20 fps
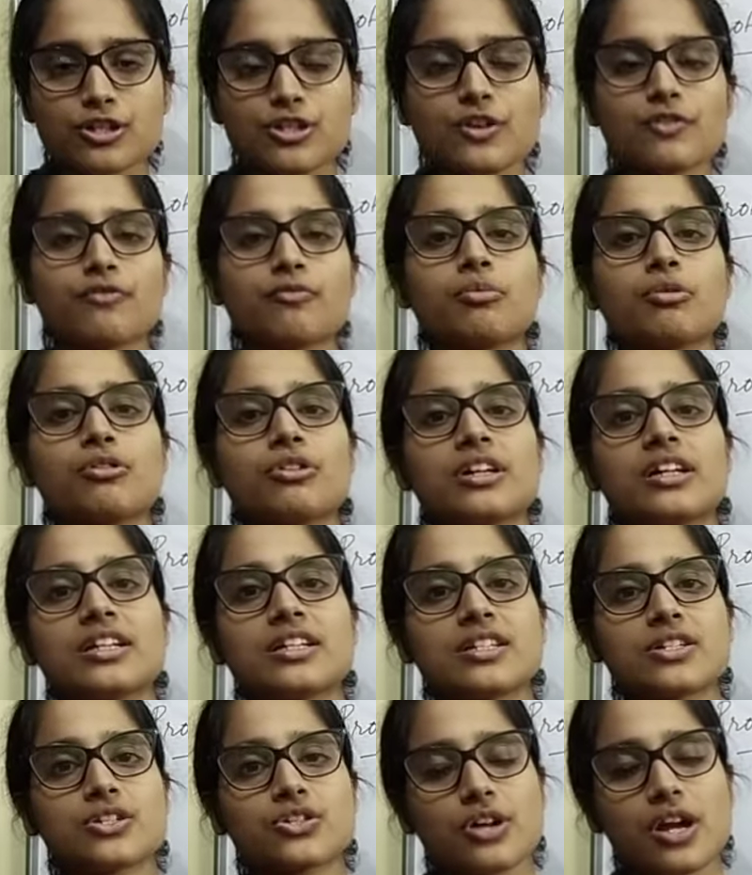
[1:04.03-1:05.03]
of
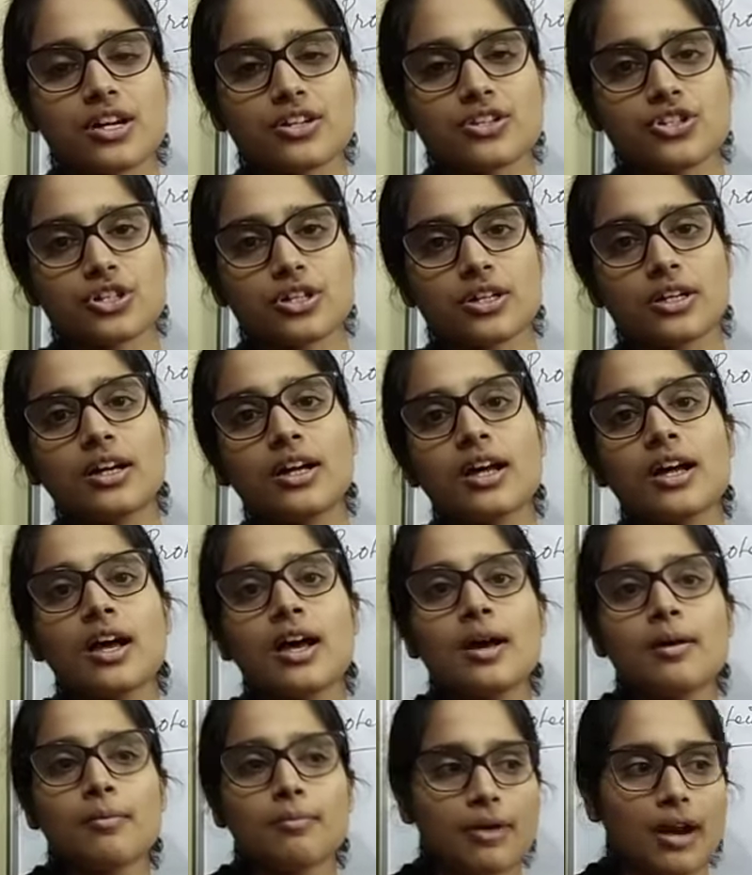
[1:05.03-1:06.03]
protein structure:
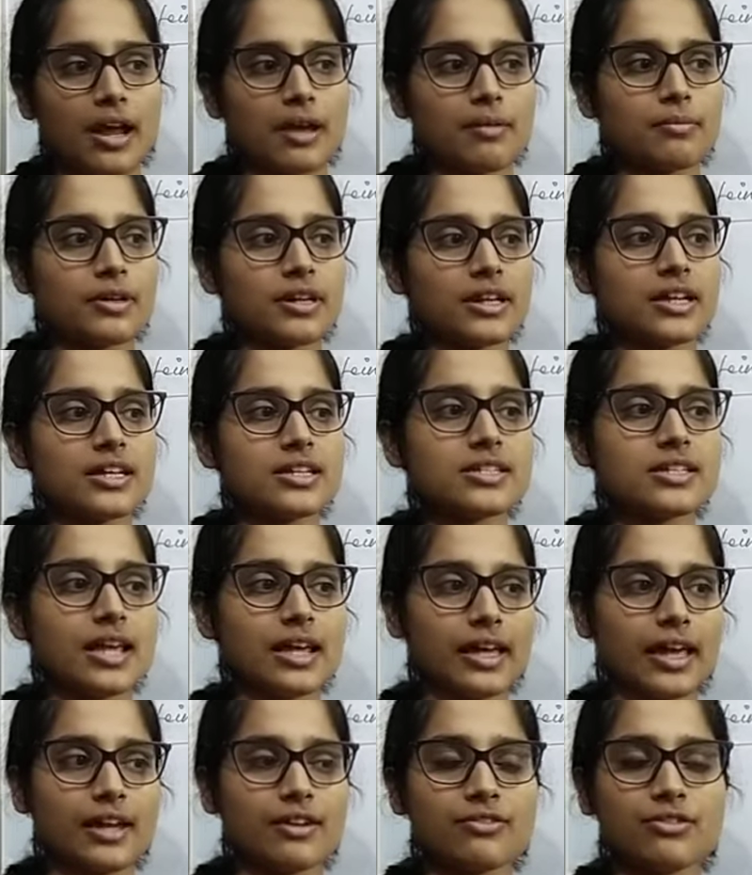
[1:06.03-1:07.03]
primary,
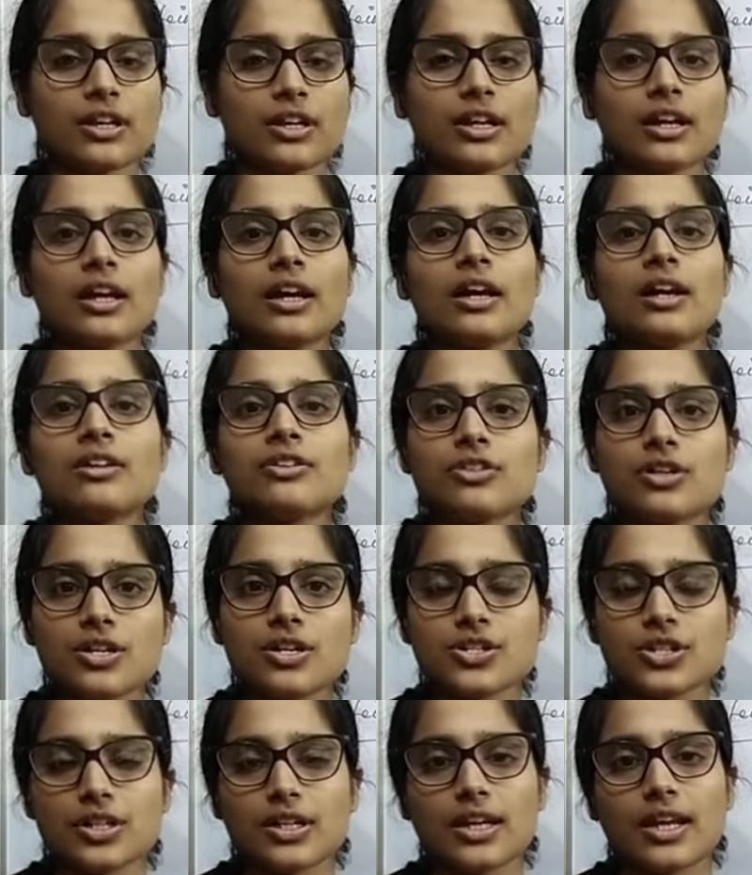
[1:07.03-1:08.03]
secondary,
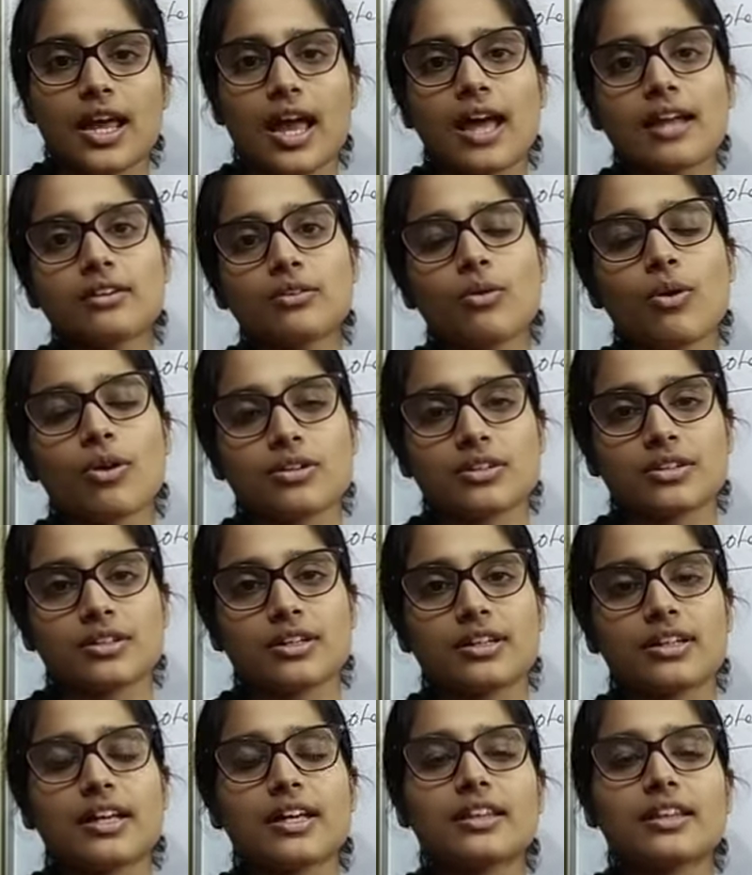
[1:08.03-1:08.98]
tertiary and quaternary.